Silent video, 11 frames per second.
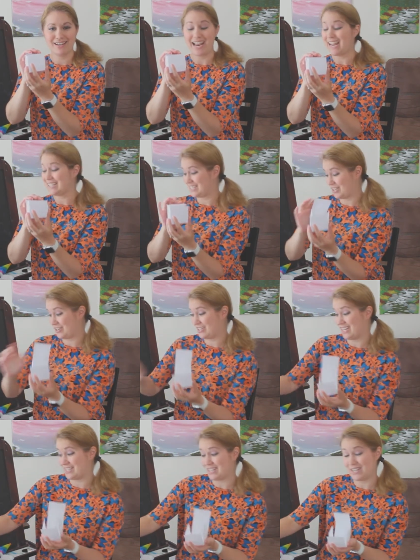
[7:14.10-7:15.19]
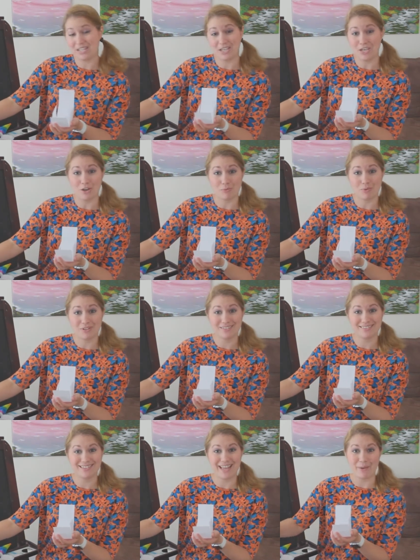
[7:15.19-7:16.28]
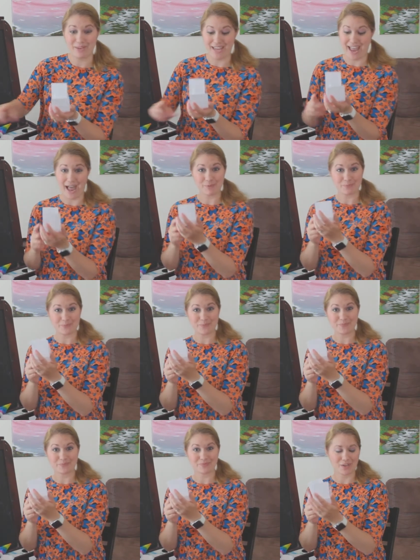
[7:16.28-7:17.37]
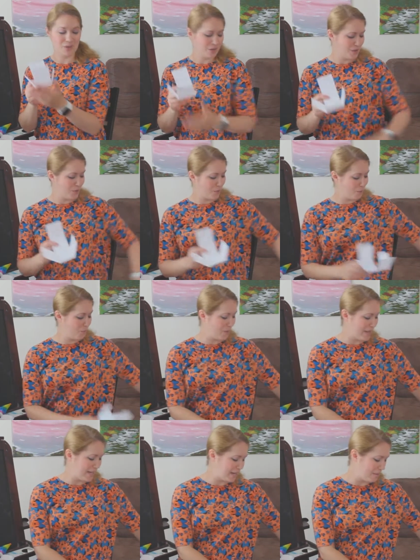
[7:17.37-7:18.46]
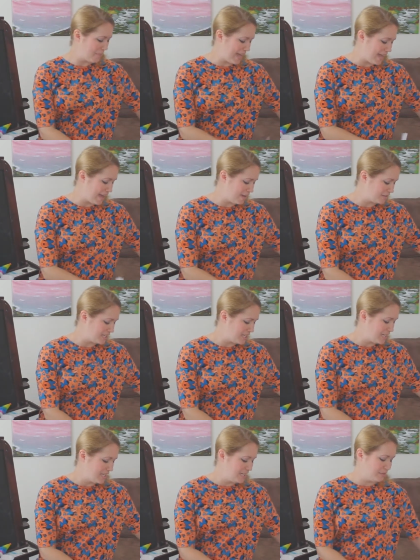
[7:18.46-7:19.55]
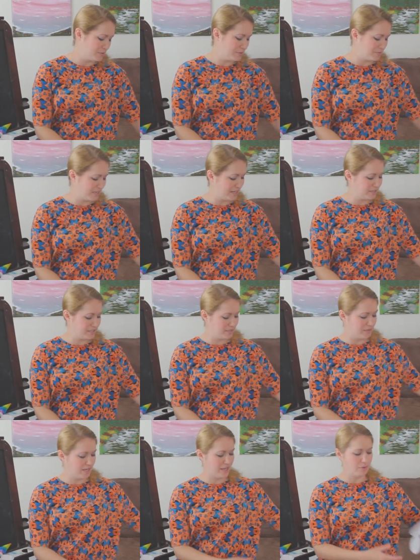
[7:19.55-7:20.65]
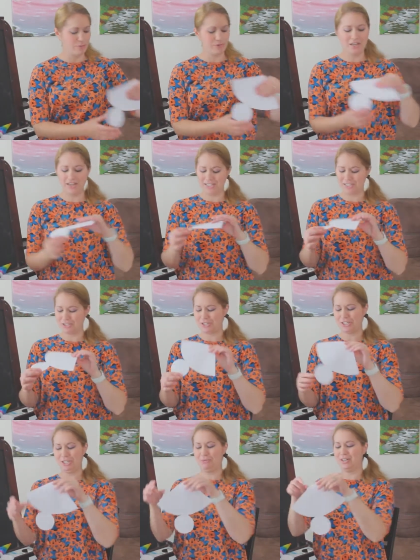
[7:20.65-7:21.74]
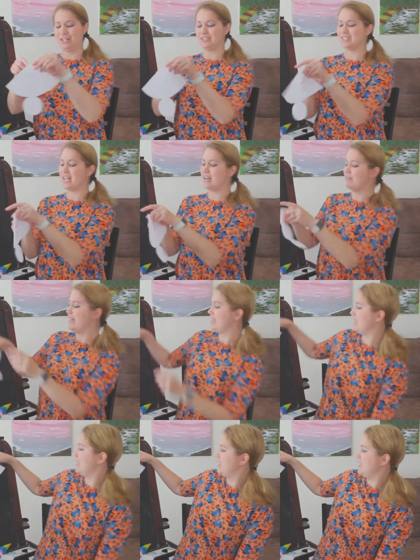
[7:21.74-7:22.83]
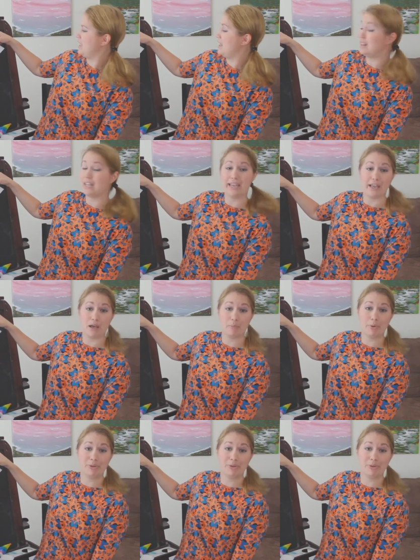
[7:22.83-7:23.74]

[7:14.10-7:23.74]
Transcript: It's turned into the cube that we had. What about, ooh, here's a really tricky one. It looks kind of like a lamp.